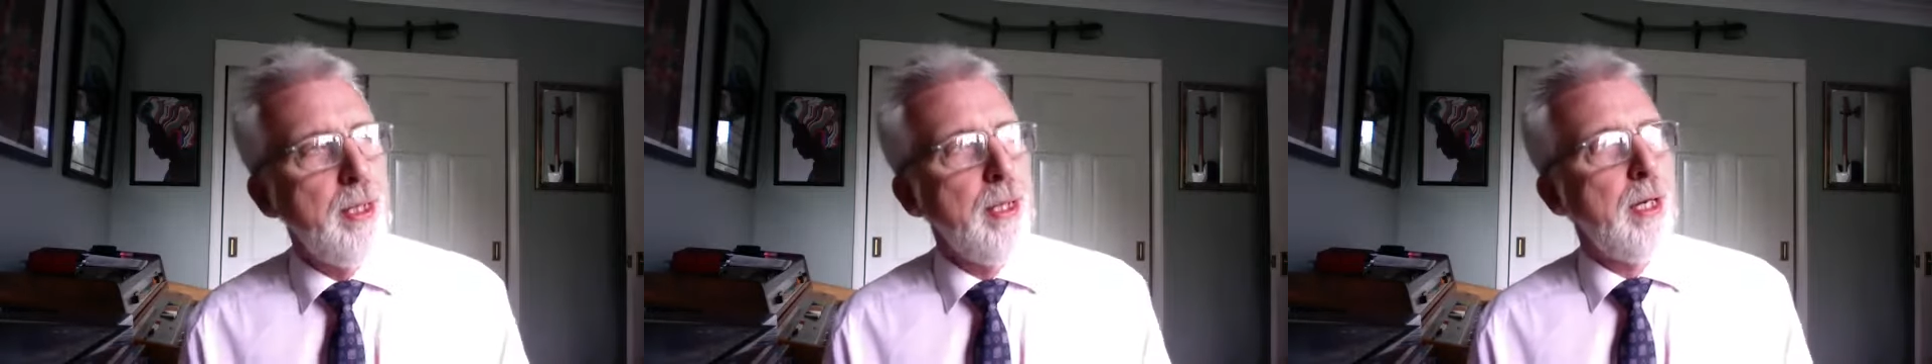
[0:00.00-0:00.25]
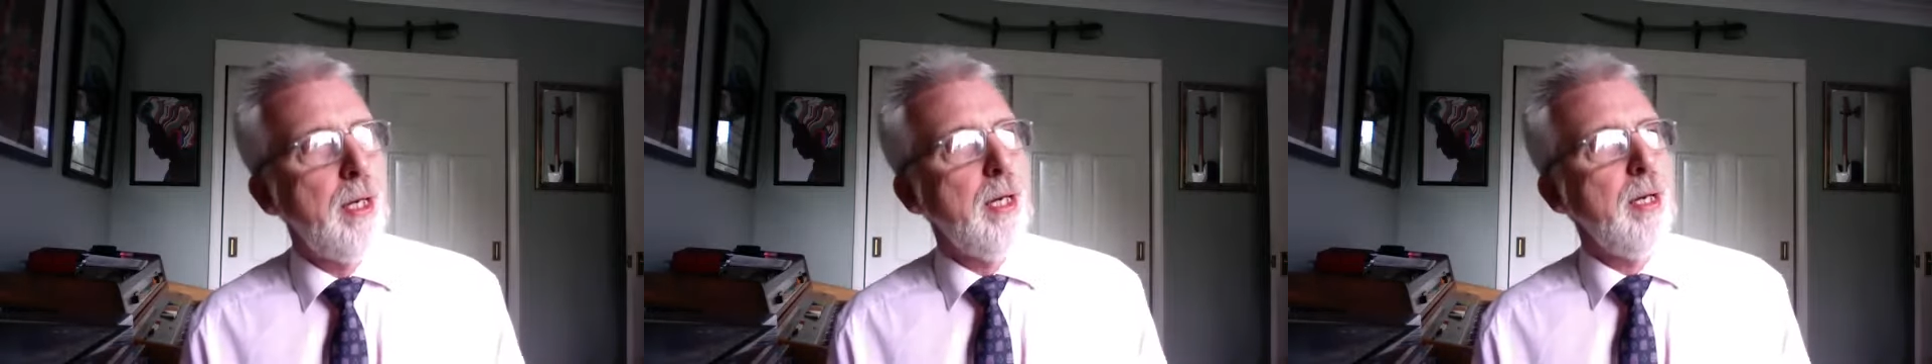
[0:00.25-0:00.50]

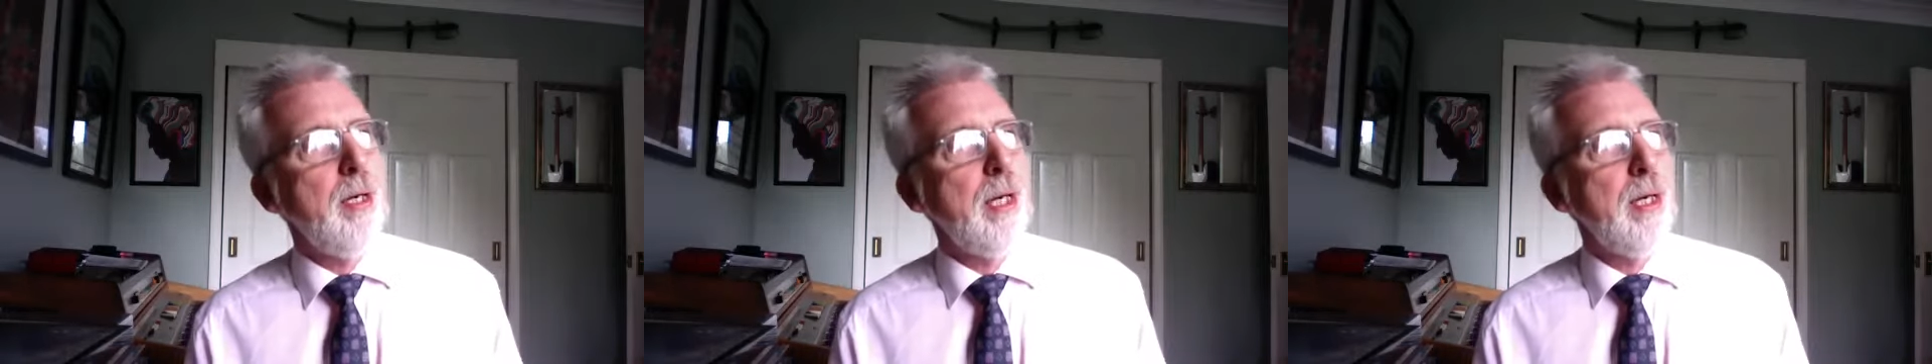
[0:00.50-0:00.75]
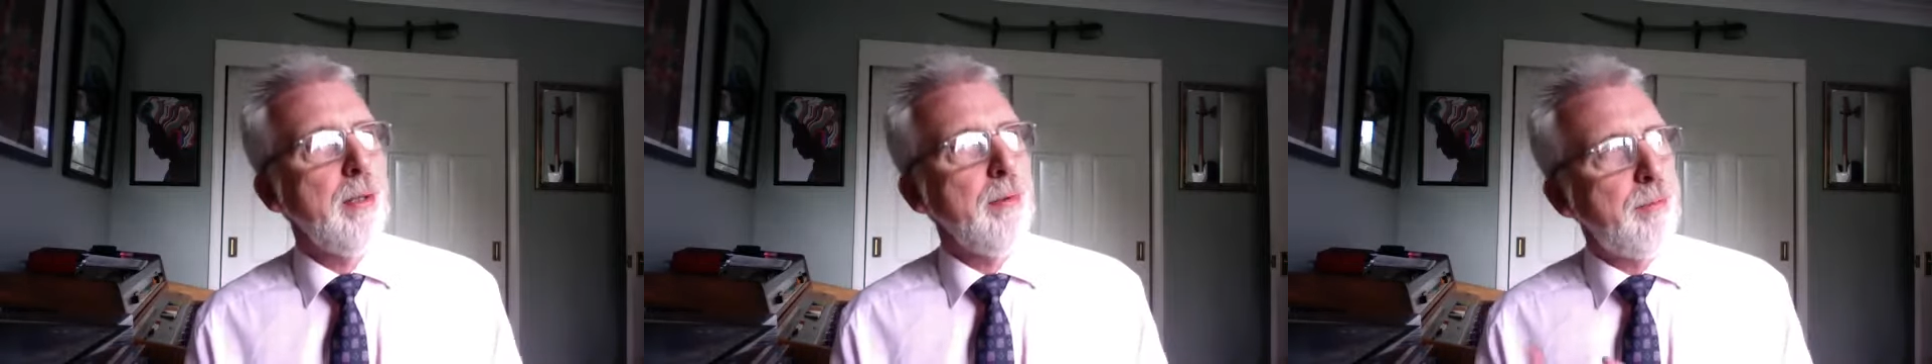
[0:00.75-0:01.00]

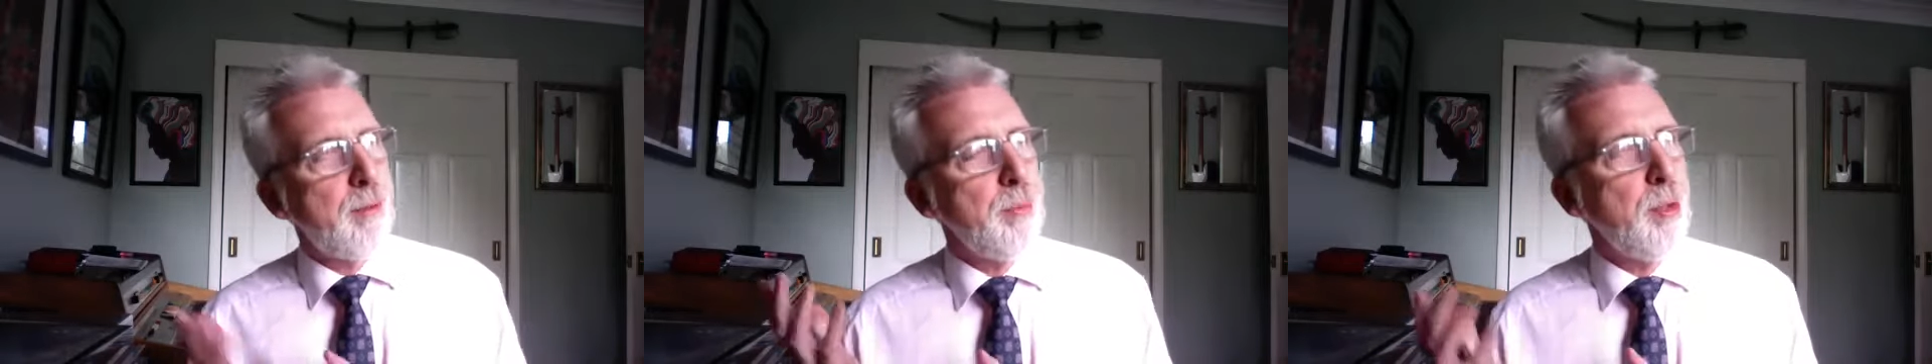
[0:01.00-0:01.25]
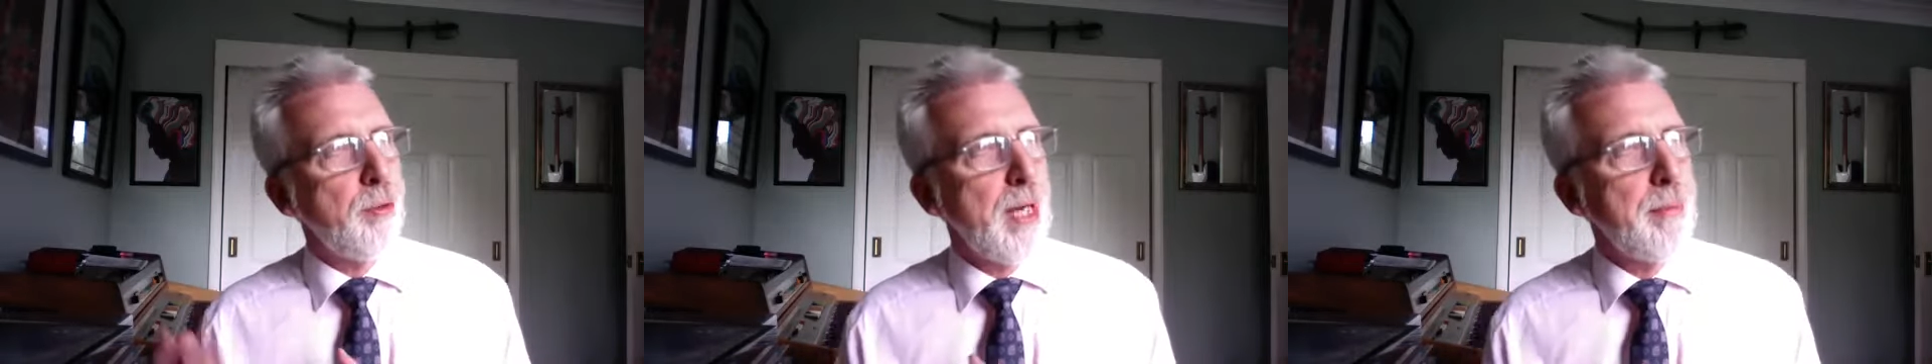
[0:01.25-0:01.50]
from
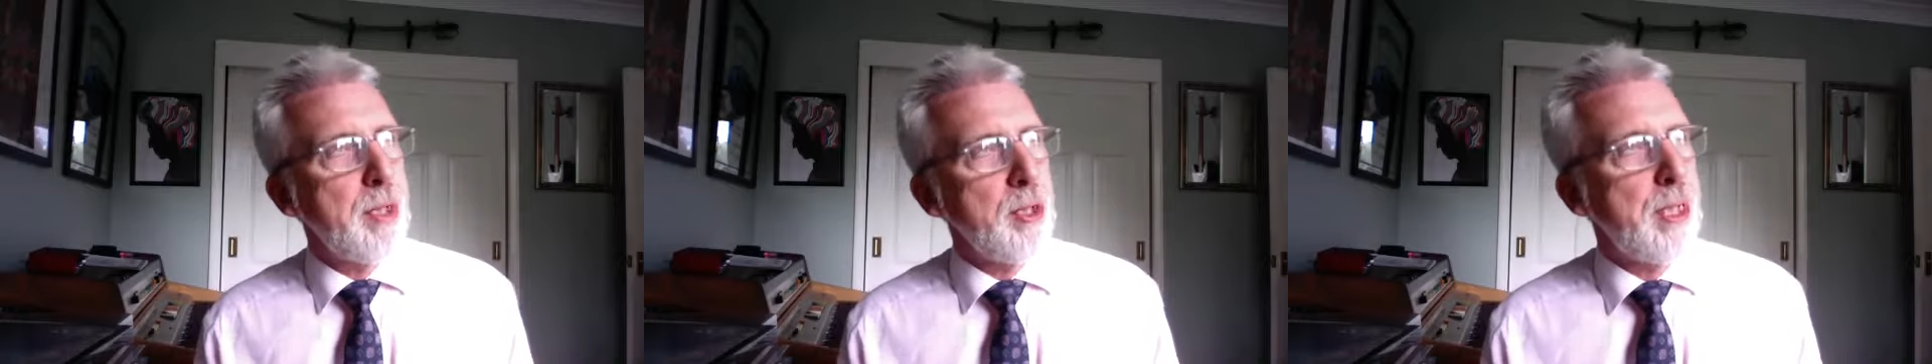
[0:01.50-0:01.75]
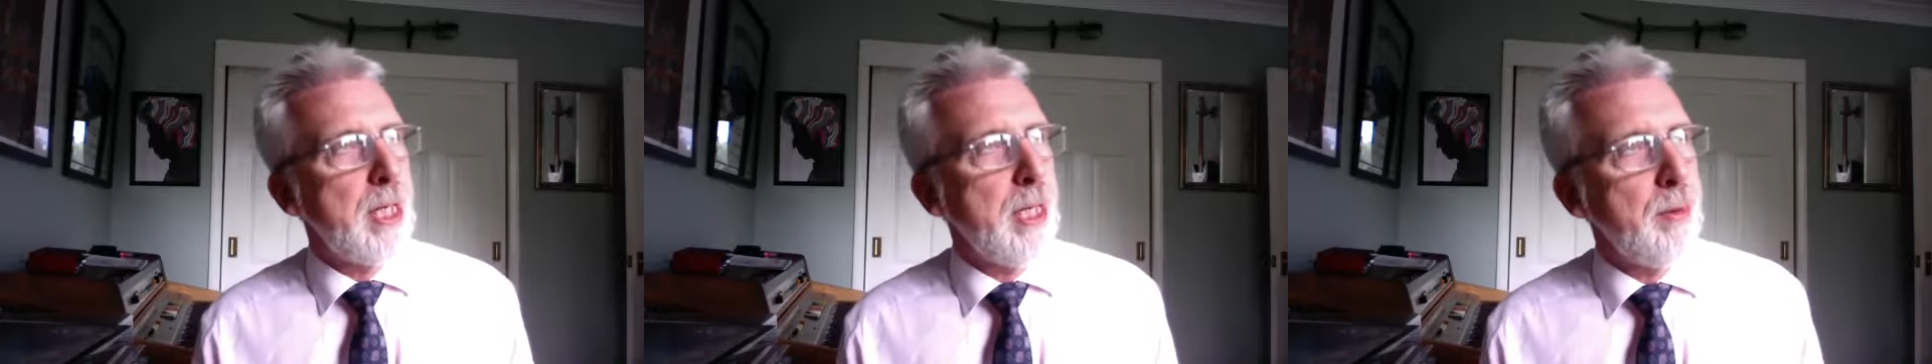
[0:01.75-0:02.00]

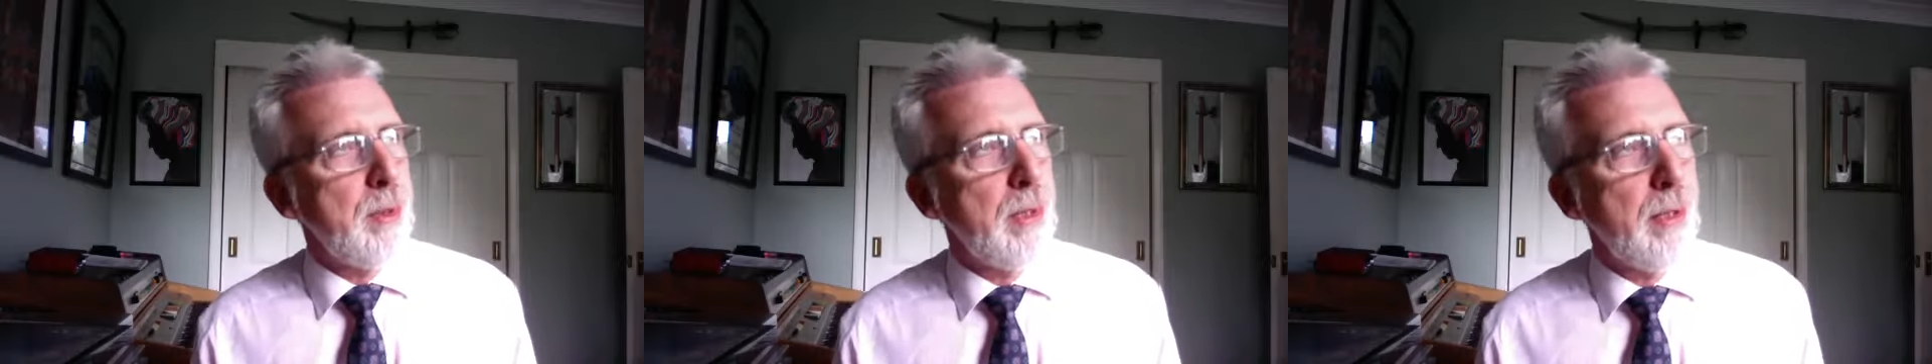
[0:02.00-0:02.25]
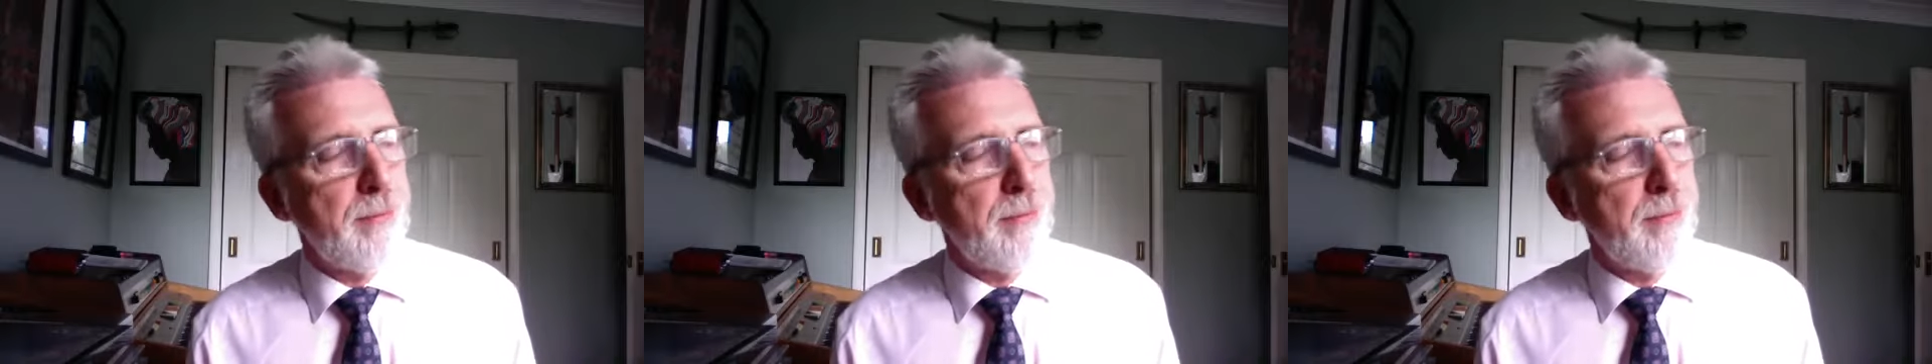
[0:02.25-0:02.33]
Northamptonshire,